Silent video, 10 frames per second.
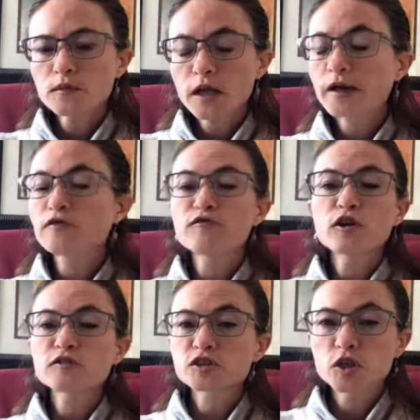like a foot
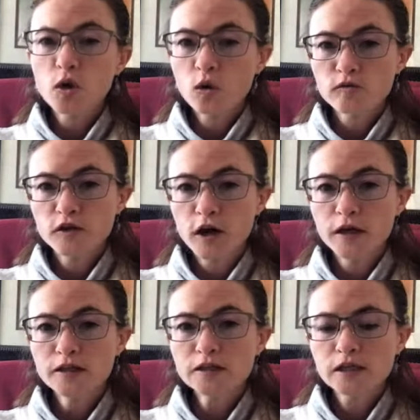of snow
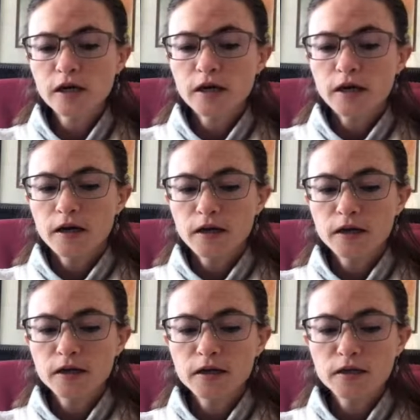overnight
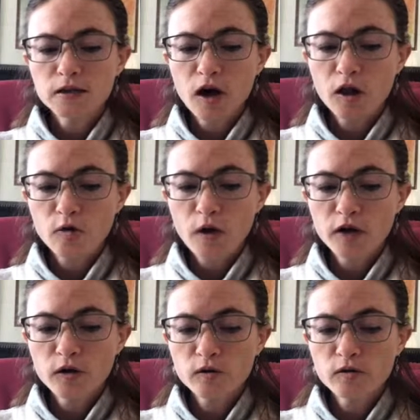in
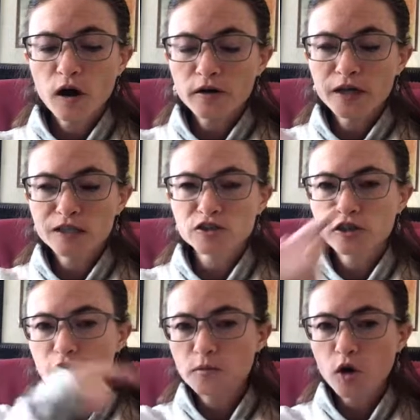Colorado, not
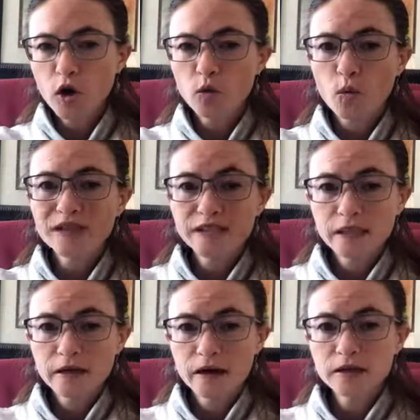yesterday, but on
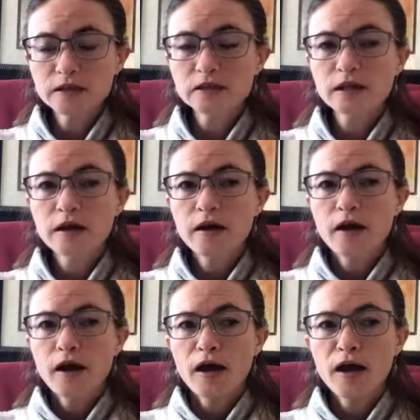Wednesday night.
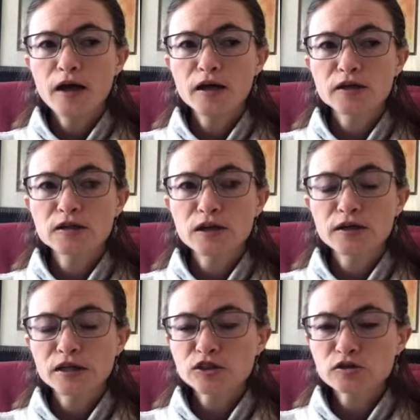And
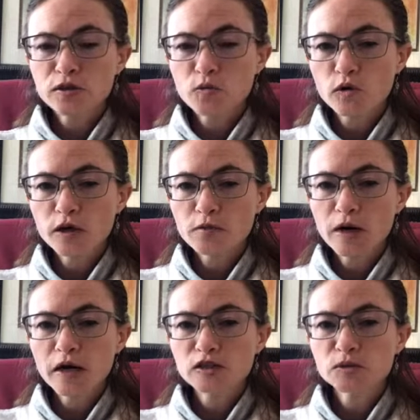yesterday morning,
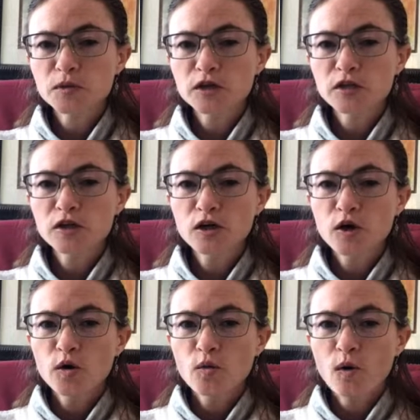my husband
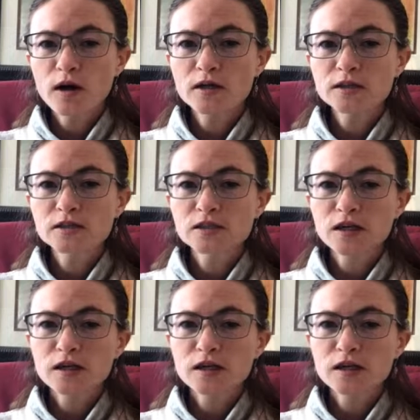was